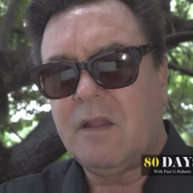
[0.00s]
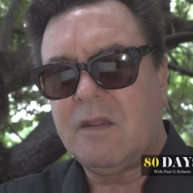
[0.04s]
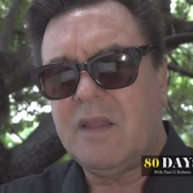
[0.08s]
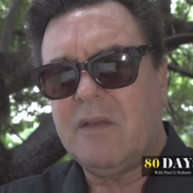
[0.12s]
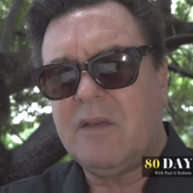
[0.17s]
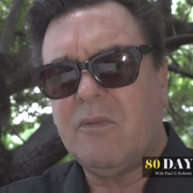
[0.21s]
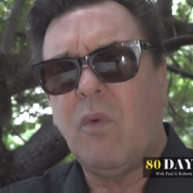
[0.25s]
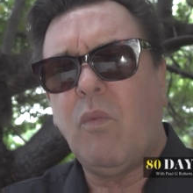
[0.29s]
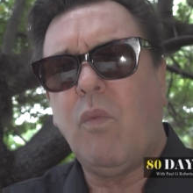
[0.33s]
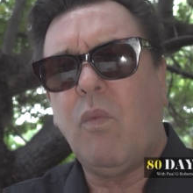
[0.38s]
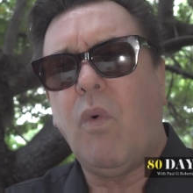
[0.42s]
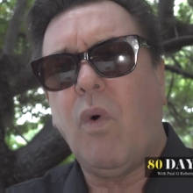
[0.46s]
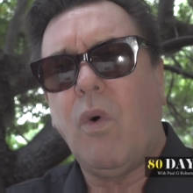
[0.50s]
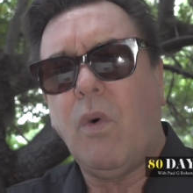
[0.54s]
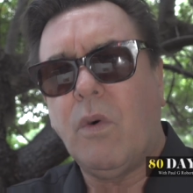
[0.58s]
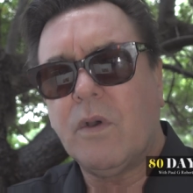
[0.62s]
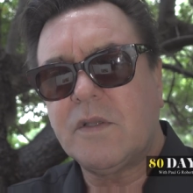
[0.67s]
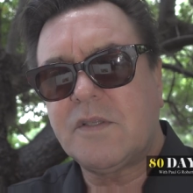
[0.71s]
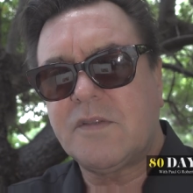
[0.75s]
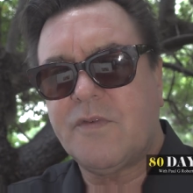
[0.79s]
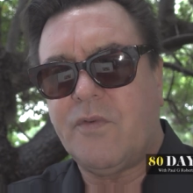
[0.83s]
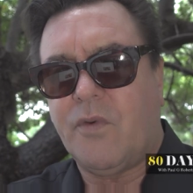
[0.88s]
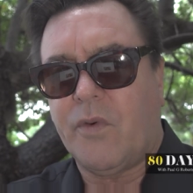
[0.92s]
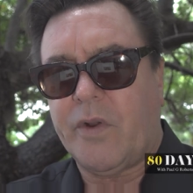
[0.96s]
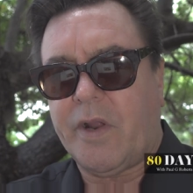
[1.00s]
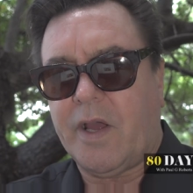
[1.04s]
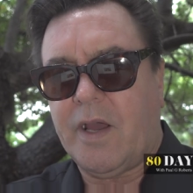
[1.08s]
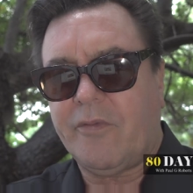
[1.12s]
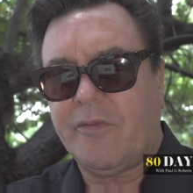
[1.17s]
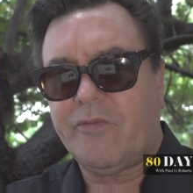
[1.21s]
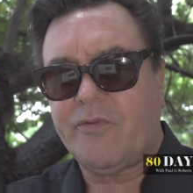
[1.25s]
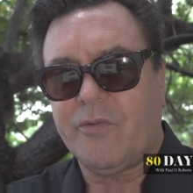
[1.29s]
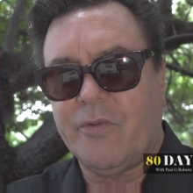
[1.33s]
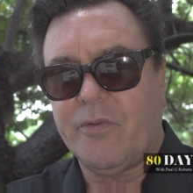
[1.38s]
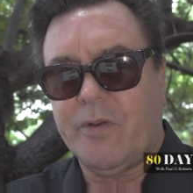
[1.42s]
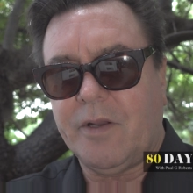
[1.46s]
There were wars fought
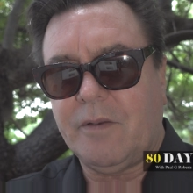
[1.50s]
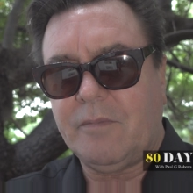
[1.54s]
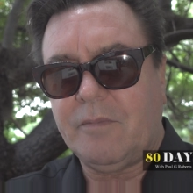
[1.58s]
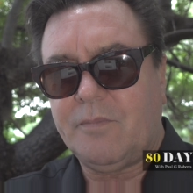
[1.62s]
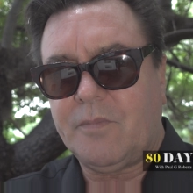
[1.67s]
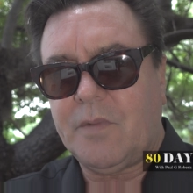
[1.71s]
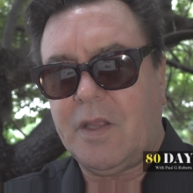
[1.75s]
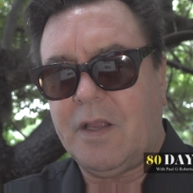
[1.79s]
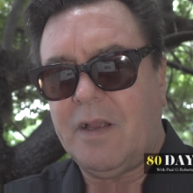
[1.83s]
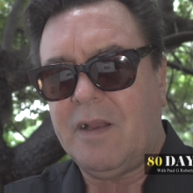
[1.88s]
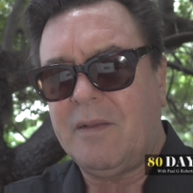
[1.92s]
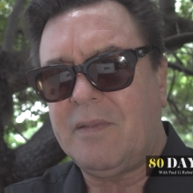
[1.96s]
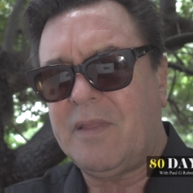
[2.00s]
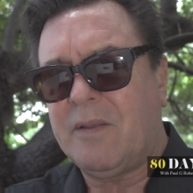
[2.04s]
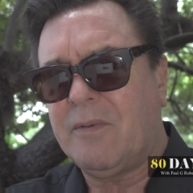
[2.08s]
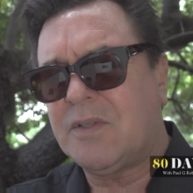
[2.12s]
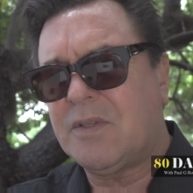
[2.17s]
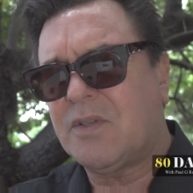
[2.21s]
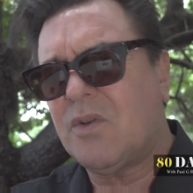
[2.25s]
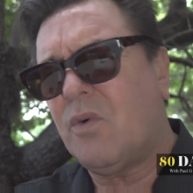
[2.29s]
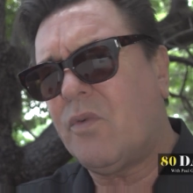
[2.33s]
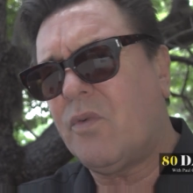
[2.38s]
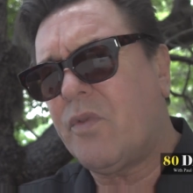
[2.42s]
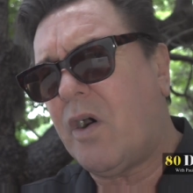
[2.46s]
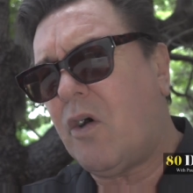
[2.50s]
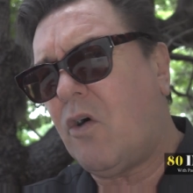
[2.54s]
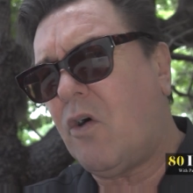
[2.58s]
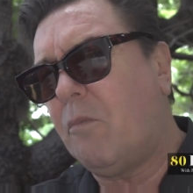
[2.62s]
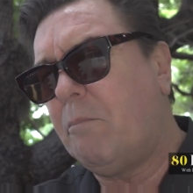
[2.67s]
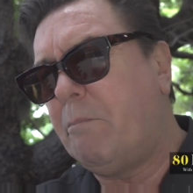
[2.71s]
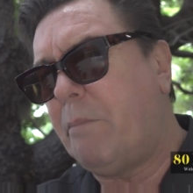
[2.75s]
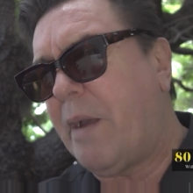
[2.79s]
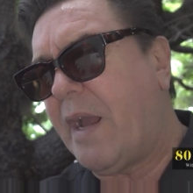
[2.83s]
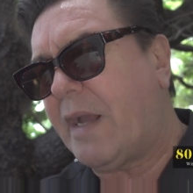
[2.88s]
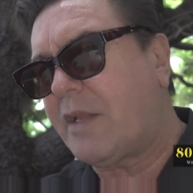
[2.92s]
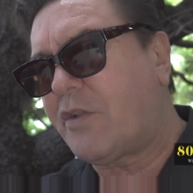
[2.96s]
after it, and there was all the whole
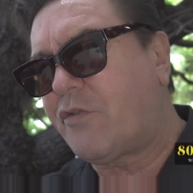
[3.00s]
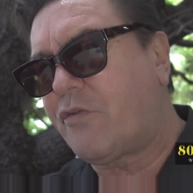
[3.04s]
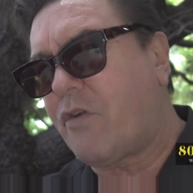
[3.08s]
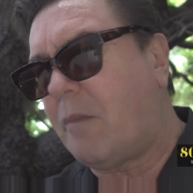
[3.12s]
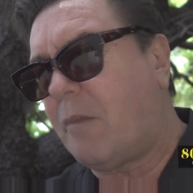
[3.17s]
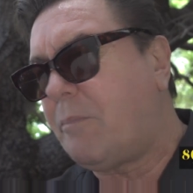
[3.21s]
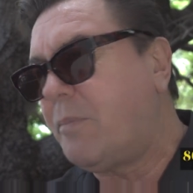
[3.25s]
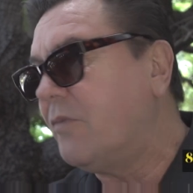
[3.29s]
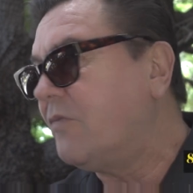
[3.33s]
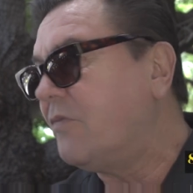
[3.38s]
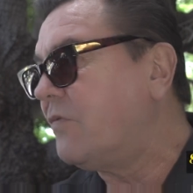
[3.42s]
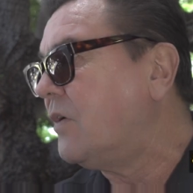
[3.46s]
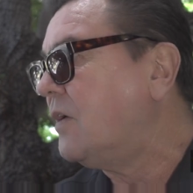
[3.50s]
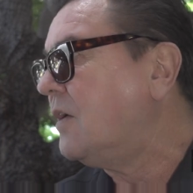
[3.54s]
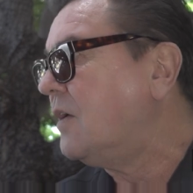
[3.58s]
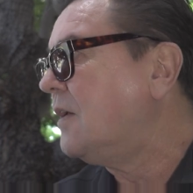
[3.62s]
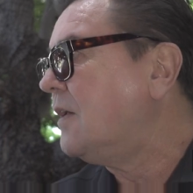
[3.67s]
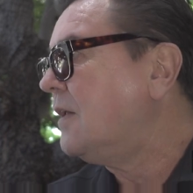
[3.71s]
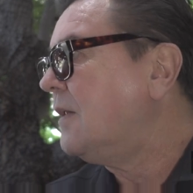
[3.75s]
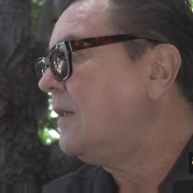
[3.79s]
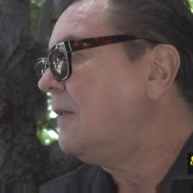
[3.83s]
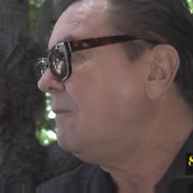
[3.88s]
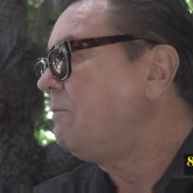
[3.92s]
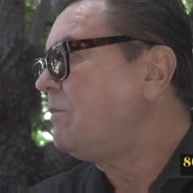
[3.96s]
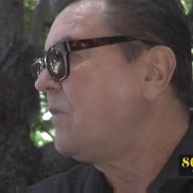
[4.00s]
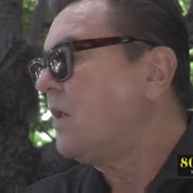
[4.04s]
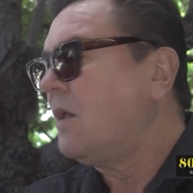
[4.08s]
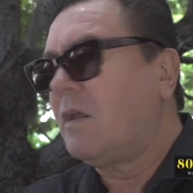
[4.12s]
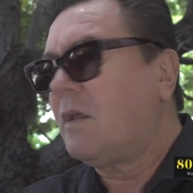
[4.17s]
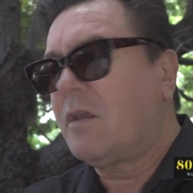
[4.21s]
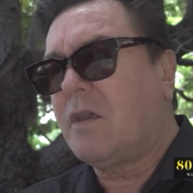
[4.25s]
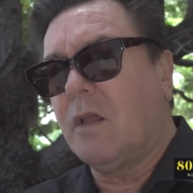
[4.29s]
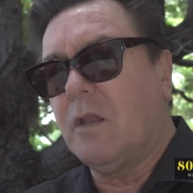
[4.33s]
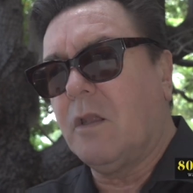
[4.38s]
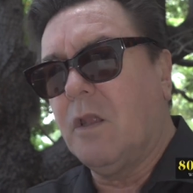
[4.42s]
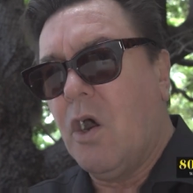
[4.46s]
backdrop of
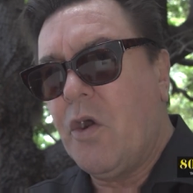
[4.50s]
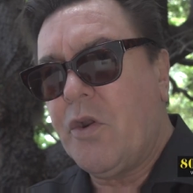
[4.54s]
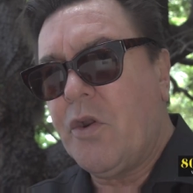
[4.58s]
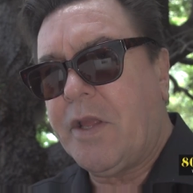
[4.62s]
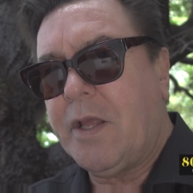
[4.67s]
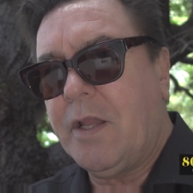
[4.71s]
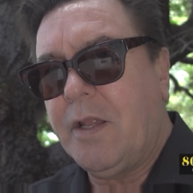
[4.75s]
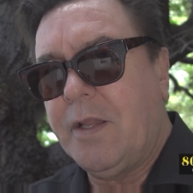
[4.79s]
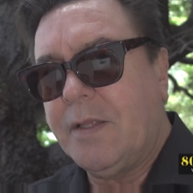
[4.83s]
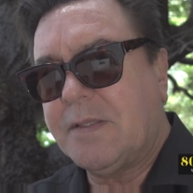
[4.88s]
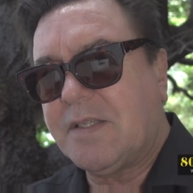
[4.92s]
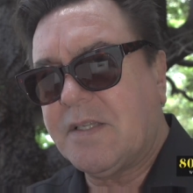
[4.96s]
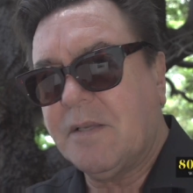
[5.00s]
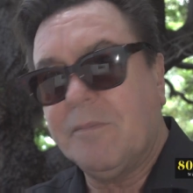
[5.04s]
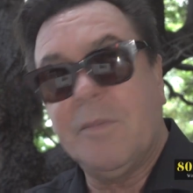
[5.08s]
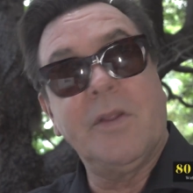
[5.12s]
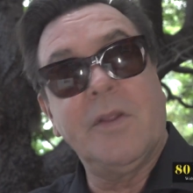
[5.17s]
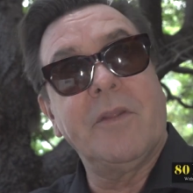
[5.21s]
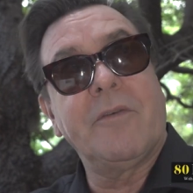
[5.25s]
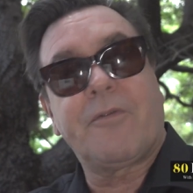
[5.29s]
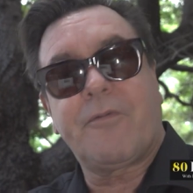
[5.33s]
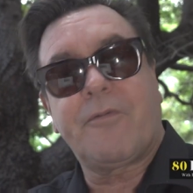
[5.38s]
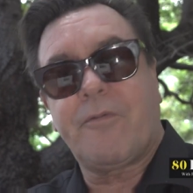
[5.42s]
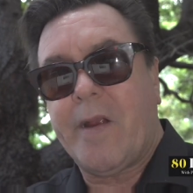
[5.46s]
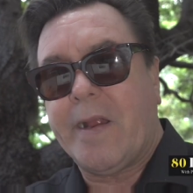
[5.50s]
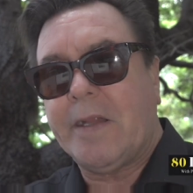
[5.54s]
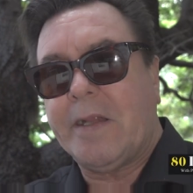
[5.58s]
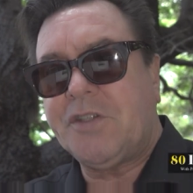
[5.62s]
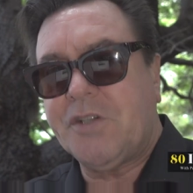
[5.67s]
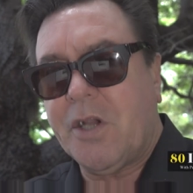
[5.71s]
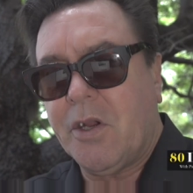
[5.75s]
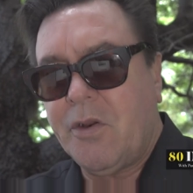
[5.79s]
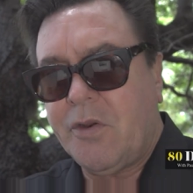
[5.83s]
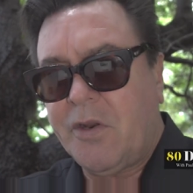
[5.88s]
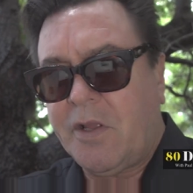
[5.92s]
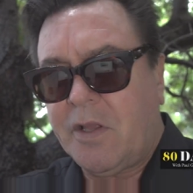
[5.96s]
colonialism and the
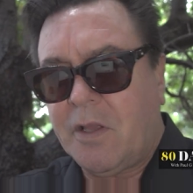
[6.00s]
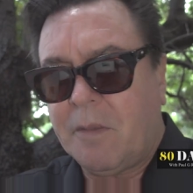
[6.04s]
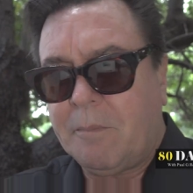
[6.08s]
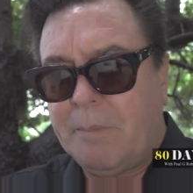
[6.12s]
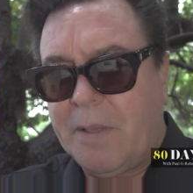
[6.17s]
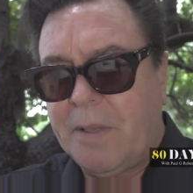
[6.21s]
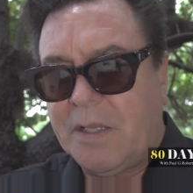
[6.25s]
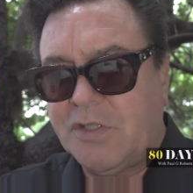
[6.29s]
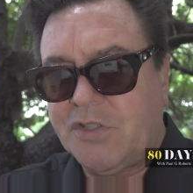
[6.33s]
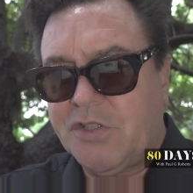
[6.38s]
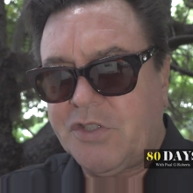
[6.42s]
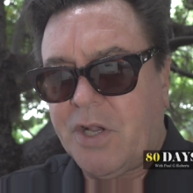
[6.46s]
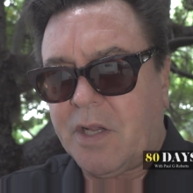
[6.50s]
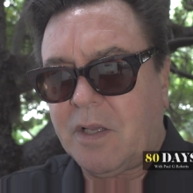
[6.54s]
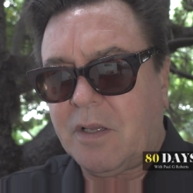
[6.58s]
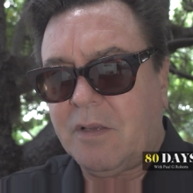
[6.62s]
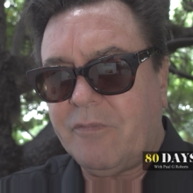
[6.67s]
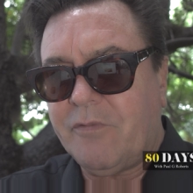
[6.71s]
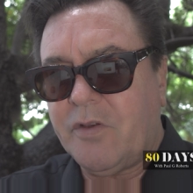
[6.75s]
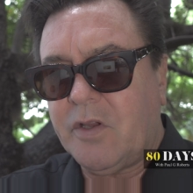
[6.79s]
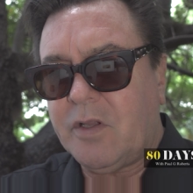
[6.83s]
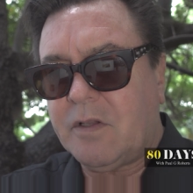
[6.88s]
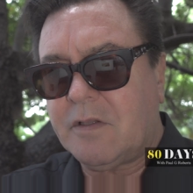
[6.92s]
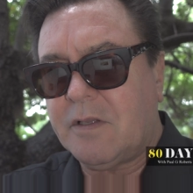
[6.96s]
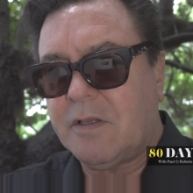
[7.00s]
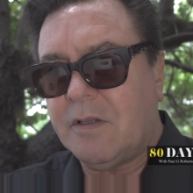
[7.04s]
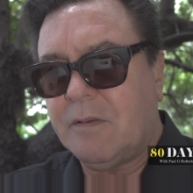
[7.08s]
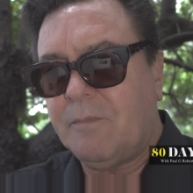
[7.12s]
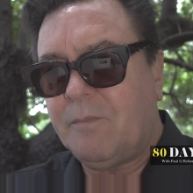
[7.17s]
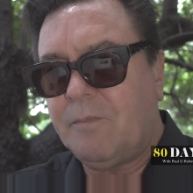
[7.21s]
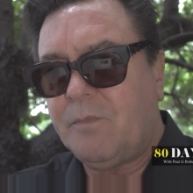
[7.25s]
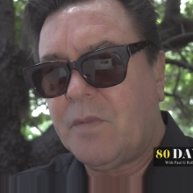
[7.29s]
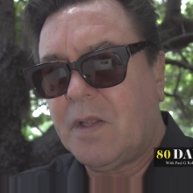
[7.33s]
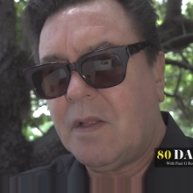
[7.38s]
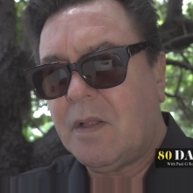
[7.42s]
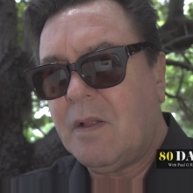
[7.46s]
French owning a big chunk of it,
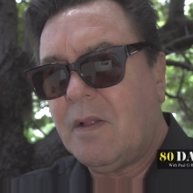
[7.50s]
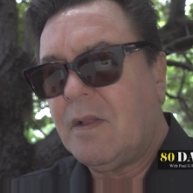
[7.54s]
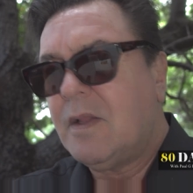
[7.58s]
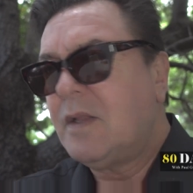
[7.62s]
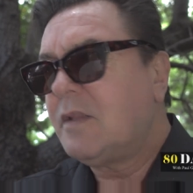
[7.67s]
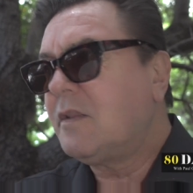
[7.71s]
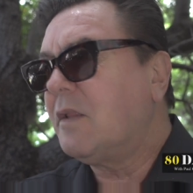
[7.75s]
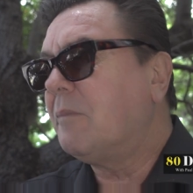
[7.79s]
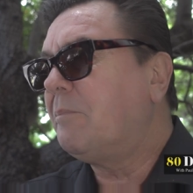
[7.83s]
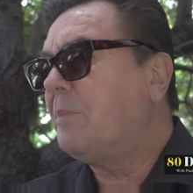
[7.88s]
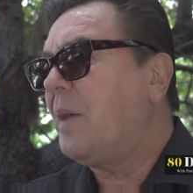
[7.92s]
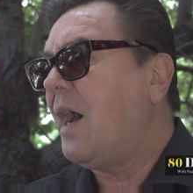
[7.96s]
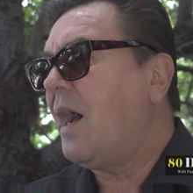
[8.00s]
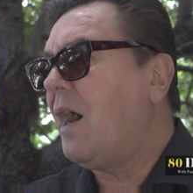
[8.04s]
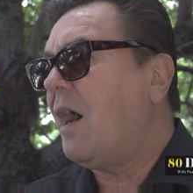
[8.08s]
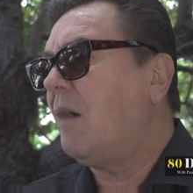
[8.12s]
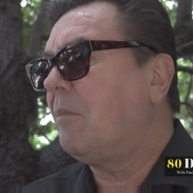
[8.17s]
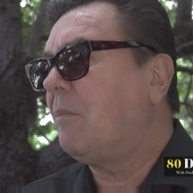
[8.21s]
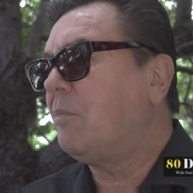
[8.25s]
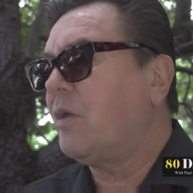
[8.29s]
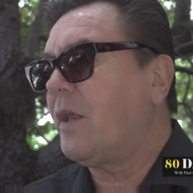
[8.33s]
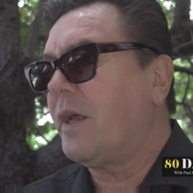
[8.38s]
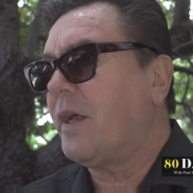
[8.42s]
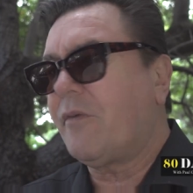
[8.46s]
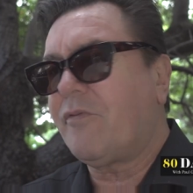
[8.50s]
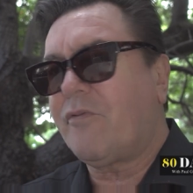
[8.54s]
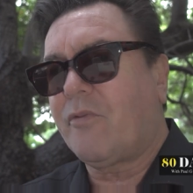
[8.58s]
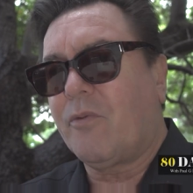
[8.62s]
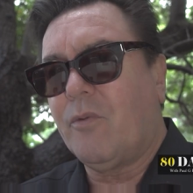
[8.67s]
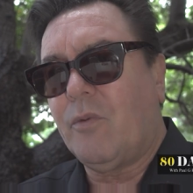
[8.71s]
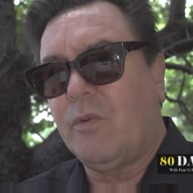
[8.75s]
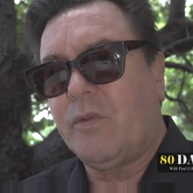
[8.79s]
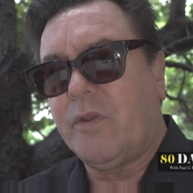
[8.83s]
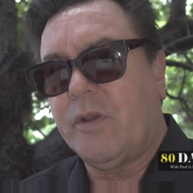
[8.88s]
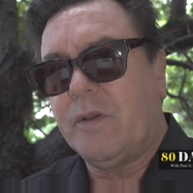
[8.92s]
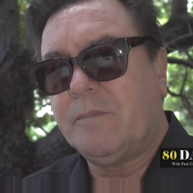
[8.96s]
and the power play
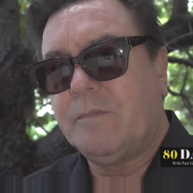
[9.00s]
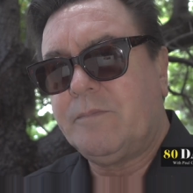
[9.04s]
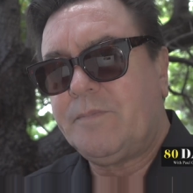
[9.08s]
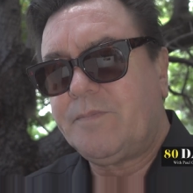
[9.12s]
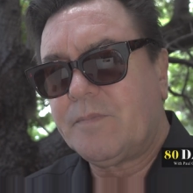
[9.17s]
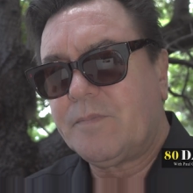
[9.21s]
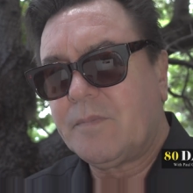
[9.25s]
for all the,